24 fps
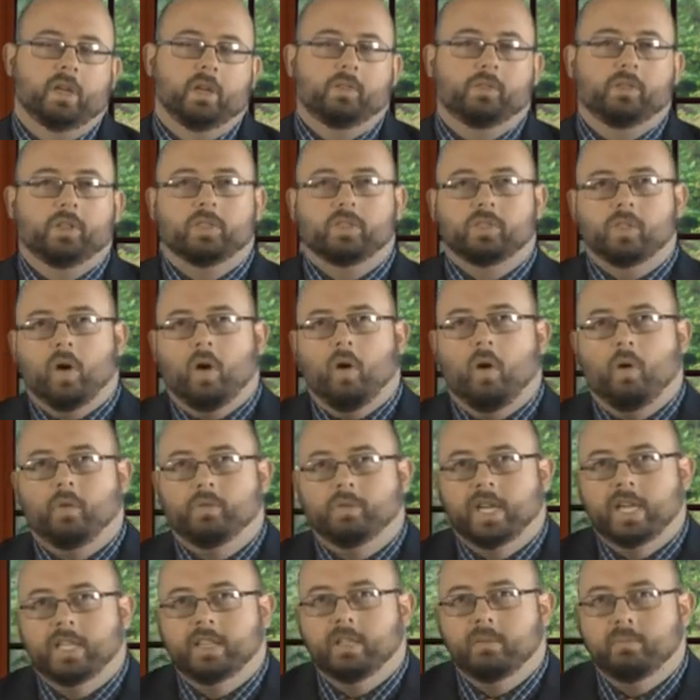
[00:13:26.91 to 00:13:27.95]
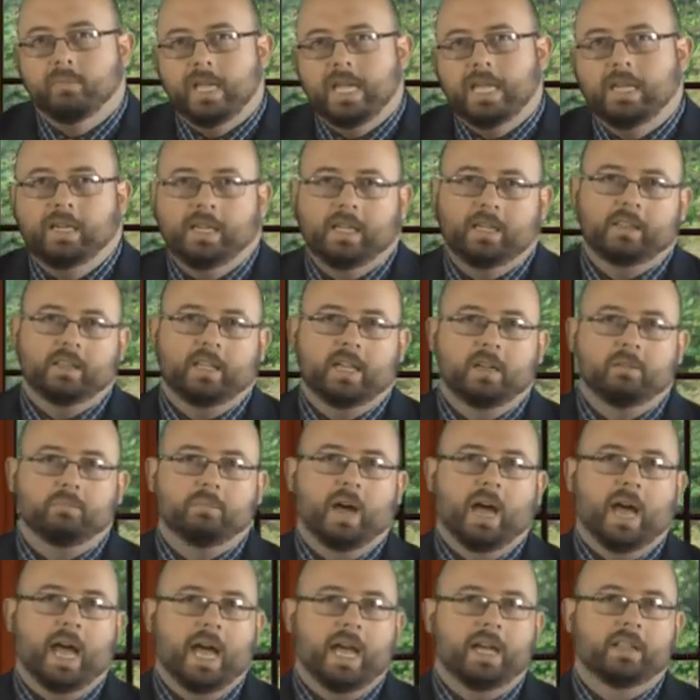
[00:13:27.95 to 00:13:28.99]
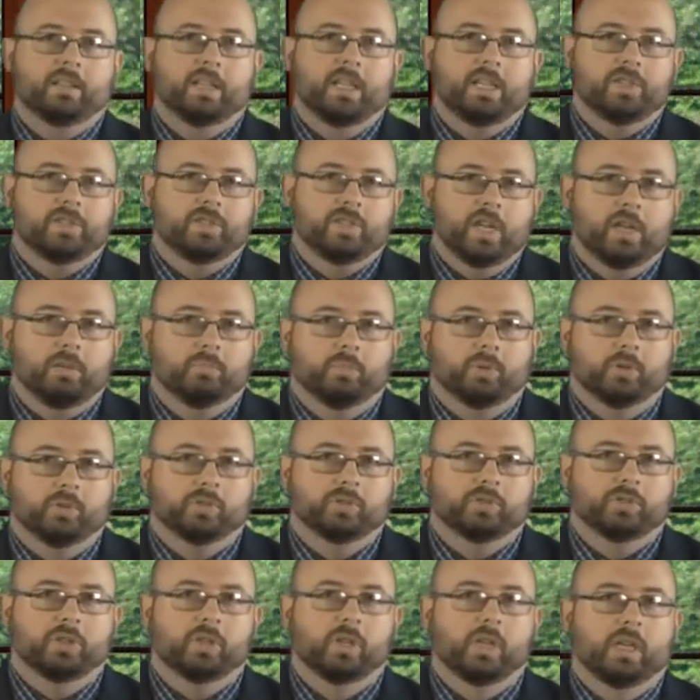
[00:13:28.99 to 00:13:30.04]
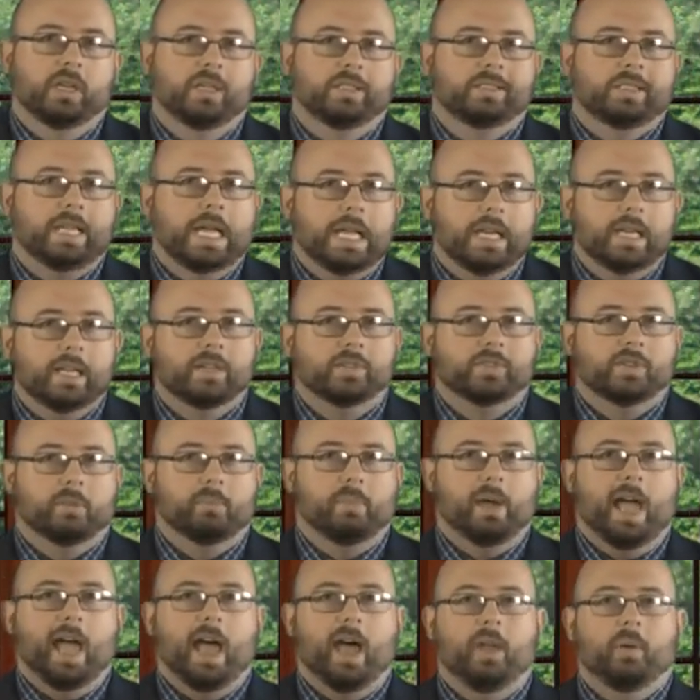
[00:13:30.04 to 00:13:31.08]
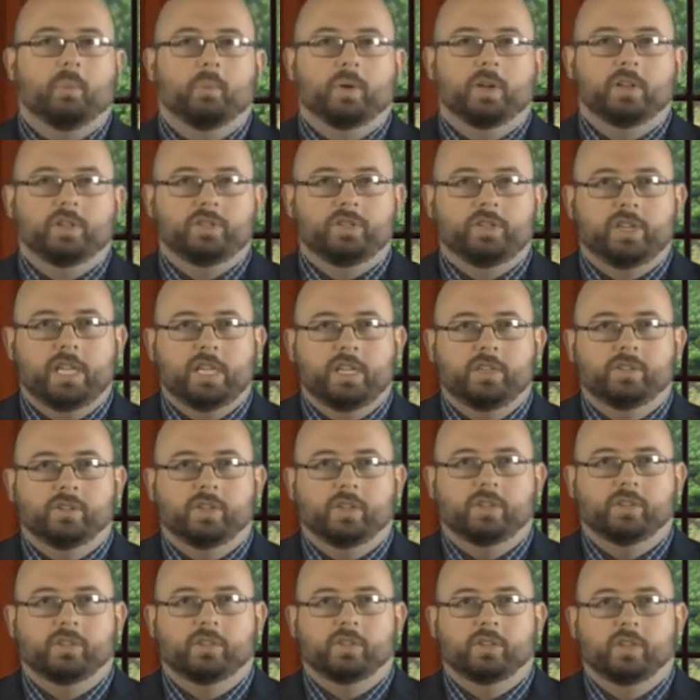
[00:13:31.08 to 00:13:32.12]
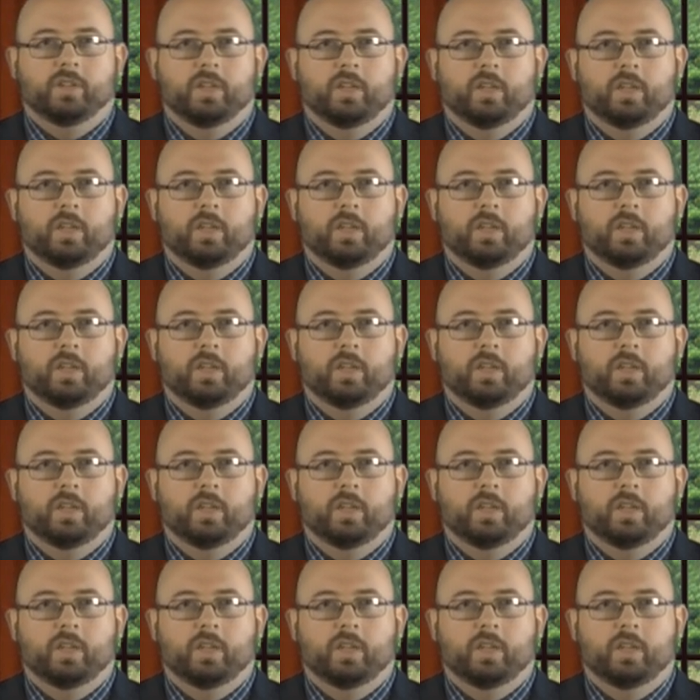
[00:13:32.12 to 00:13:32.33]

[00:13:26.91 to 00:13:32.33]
The thought and the meaning then behind these symbols tell us about what Jesus